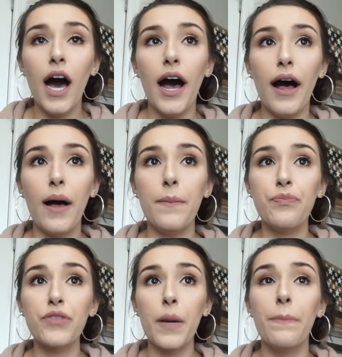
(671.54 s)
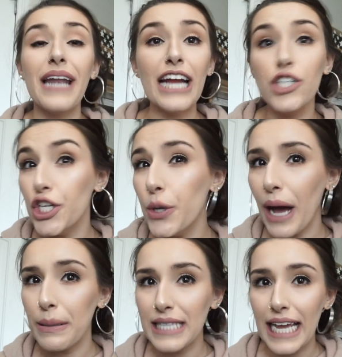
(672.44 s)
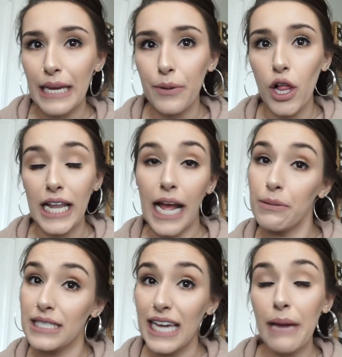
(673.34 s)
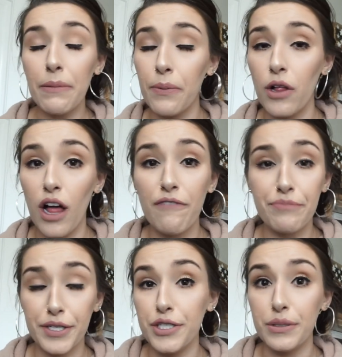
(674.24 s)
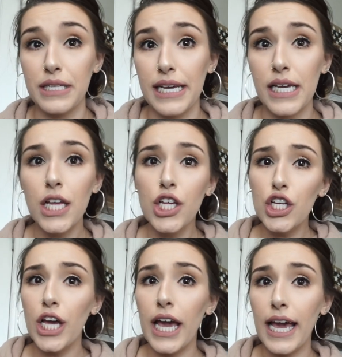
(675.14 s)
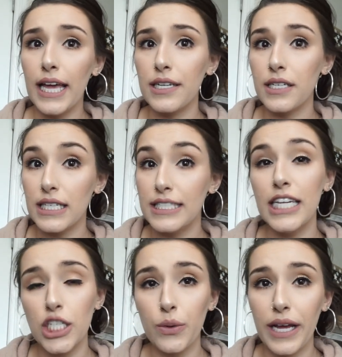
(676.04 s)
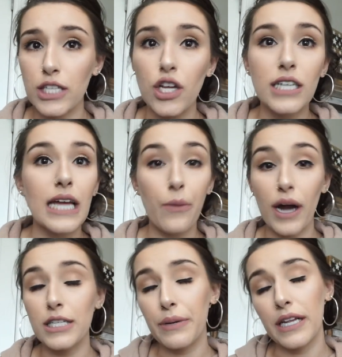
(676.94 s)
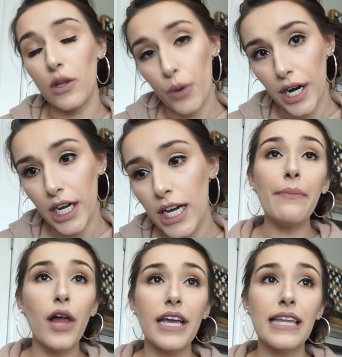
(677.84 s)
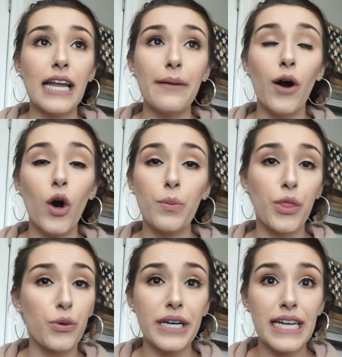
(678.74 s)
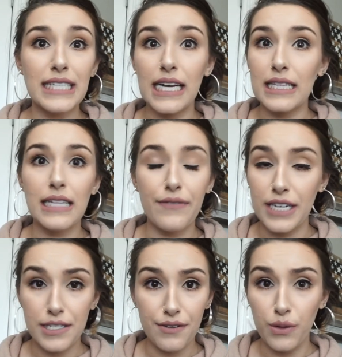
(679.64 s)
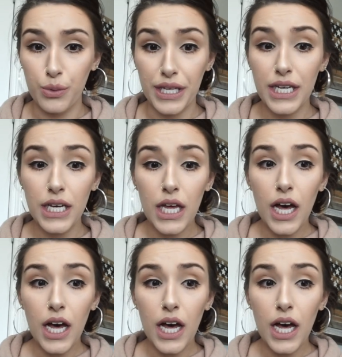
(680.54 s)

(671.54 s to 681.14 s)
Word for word: Um, but I knew I was able and I was capable of producing and continuing as long as I wanted to put in the work. I'm lucky that I'm home three days out of the seven days of the week.